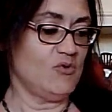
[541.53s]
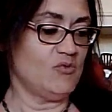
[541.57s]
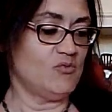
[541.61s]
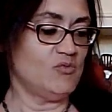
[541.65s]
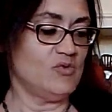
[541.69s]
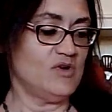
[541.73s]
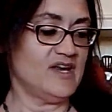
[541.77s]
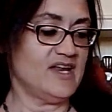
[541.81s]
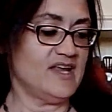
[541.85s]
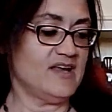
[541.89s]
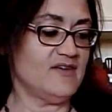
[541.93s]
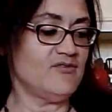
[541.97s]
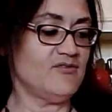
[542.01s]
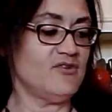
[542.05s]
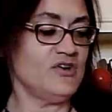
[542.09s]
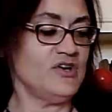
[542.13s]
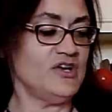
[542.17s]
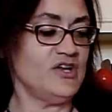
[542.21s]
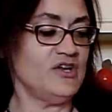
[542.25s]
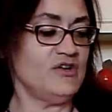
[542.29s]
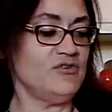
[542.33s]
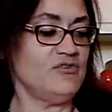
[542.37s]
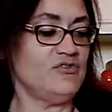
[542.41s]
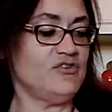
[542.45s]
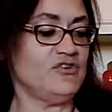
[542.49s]
whenever
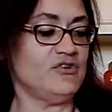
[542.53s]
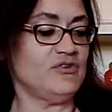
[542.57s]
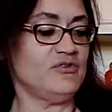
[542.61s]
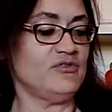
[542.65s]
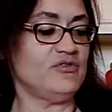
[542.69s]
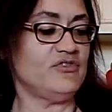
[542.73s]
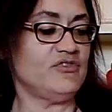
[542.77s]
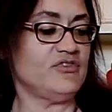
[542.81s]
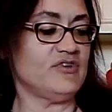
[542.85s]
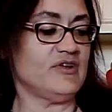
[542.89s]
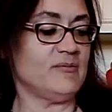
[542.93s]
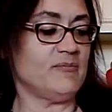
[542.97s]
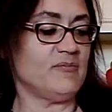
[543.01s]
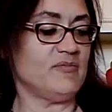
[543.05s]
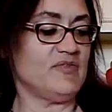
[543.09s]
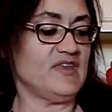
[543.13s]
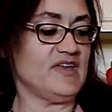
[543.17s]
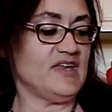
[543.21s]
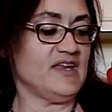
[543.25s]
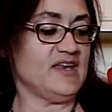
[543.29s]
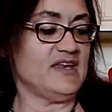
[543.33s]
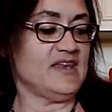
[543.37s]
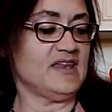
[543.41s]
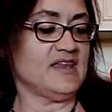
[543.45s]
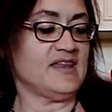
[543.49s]
you do
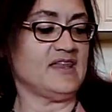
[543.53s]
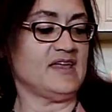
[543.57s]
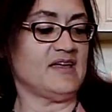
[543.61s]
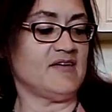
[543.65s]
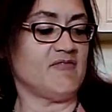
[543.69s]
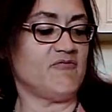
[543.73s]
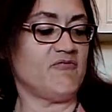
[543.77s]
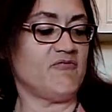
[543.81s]
something that